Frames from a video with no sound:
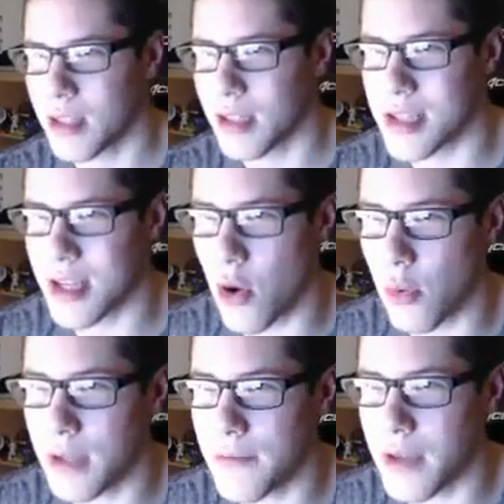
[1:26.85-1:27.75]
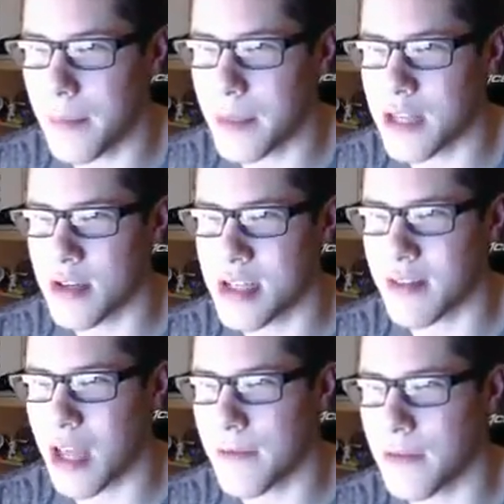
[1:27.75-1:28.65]
They said only VIPs
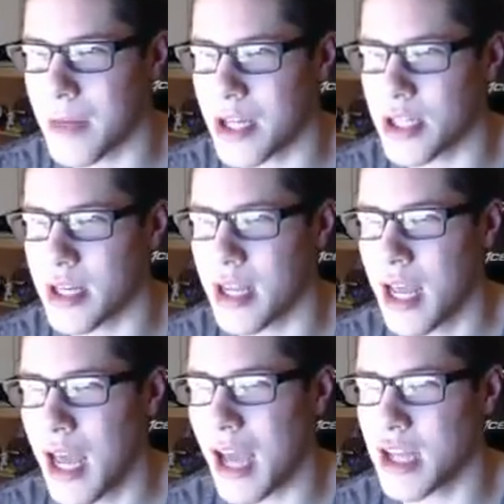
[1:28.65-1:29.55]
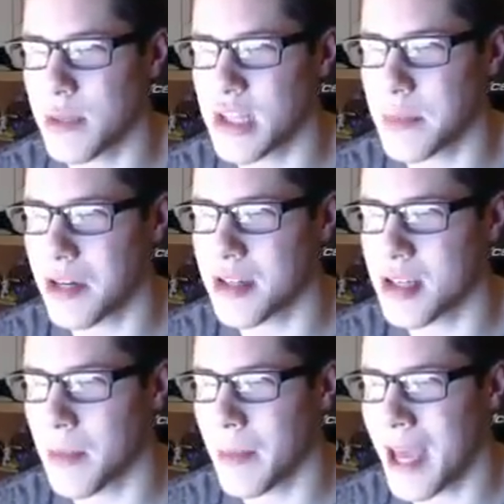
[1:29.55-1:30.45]
receive that information. As we experienced
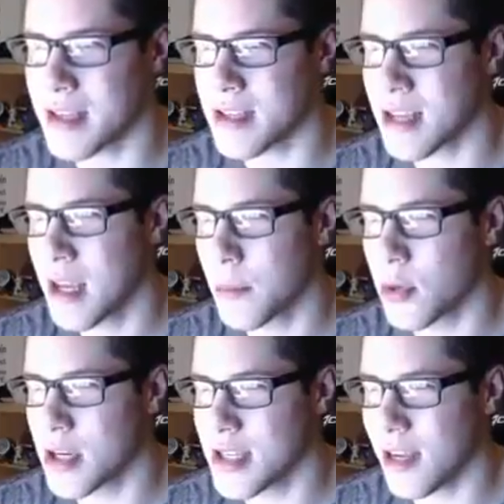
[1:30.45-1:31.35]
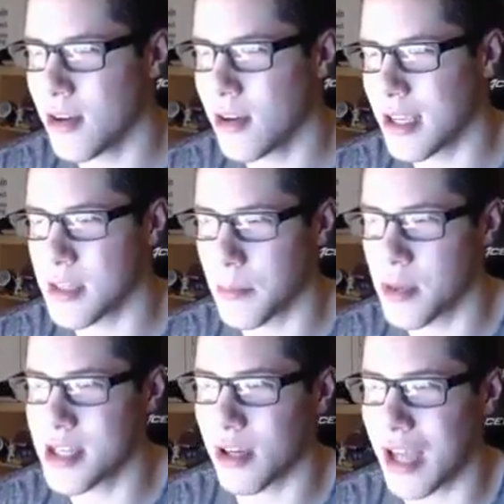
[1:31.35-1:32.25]
in the past, pre-sale, it's a
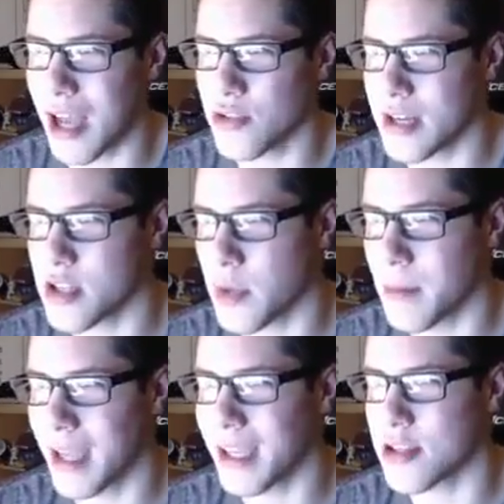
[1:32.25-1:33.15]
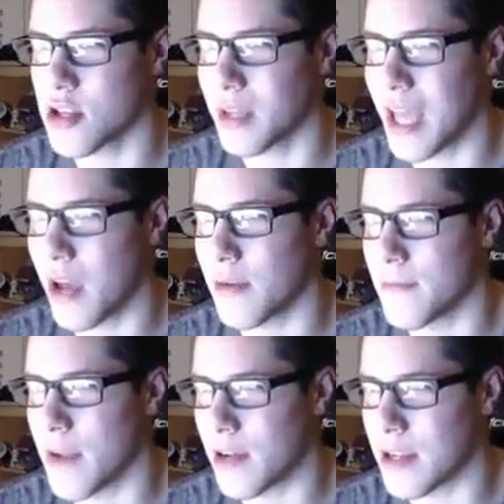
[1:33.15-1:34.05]
pre-sale contract, so we might get sold out
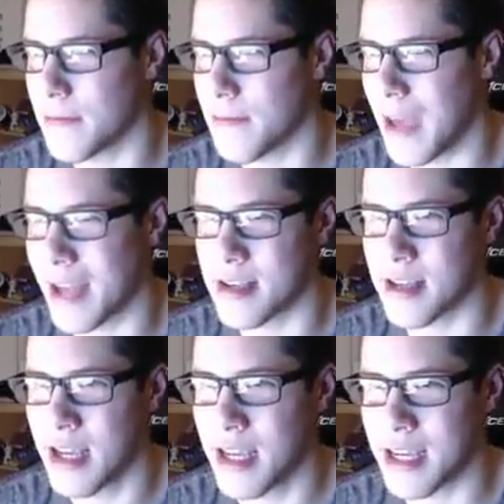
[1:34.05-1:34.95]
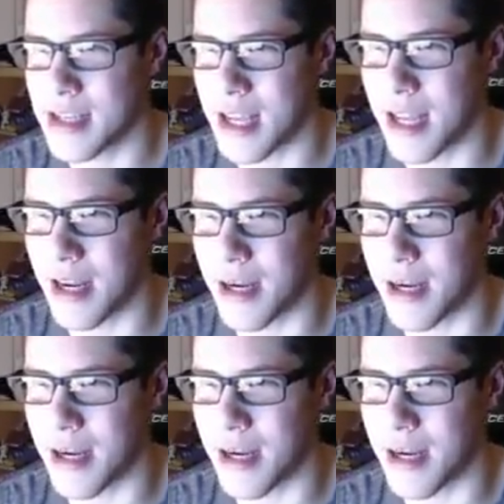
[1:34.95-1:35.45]
very fast. He said